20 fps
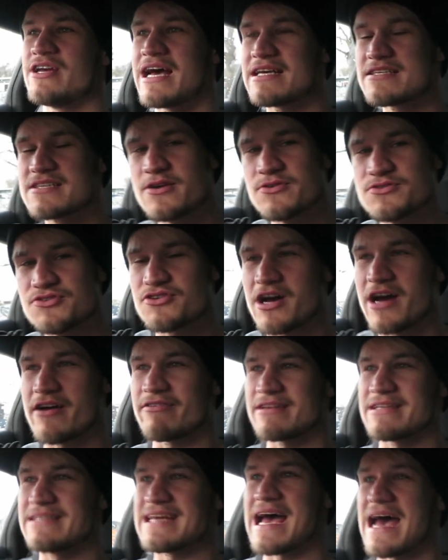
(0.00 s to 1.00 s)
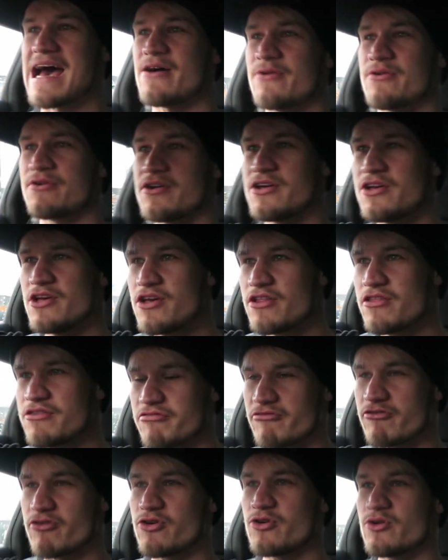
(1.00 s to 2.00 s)
And as I was driving down
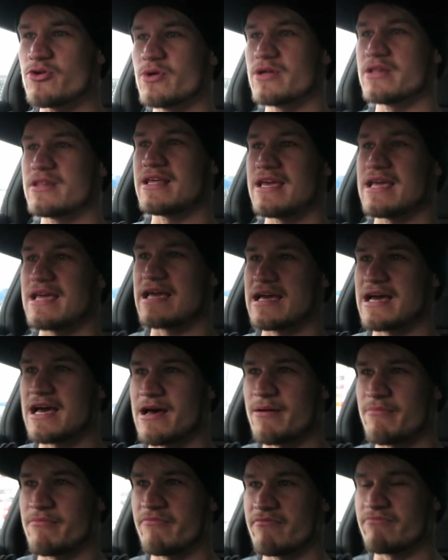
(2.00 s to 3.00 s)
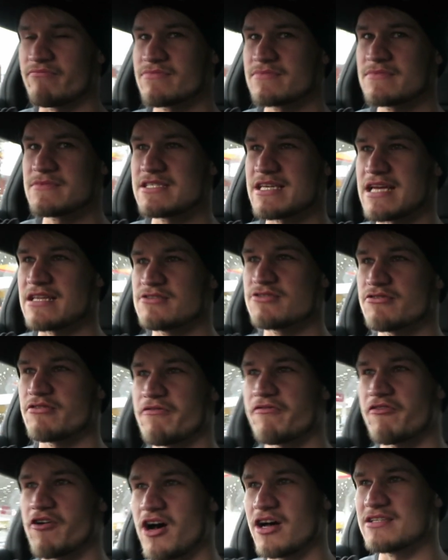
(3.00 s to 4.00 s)
through the um,
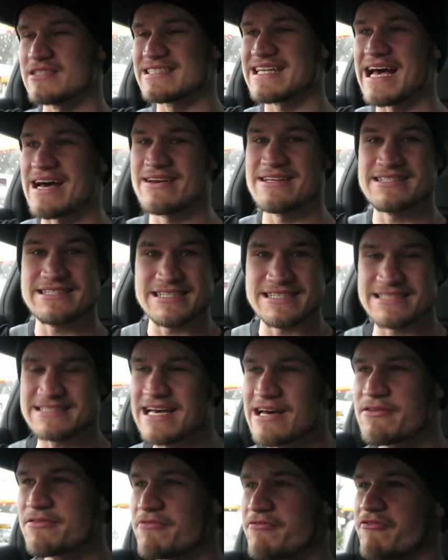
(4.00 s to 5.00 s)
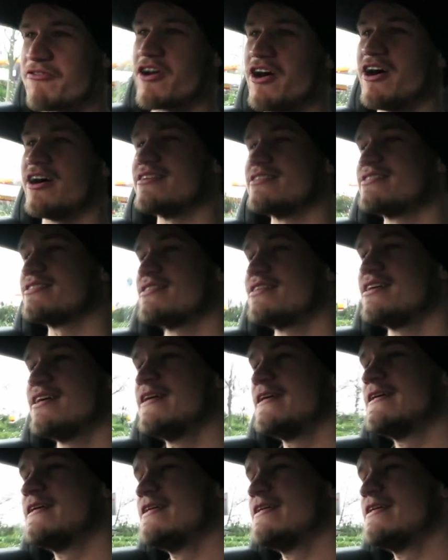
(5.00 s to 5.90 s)
centre of France, down into the south of France,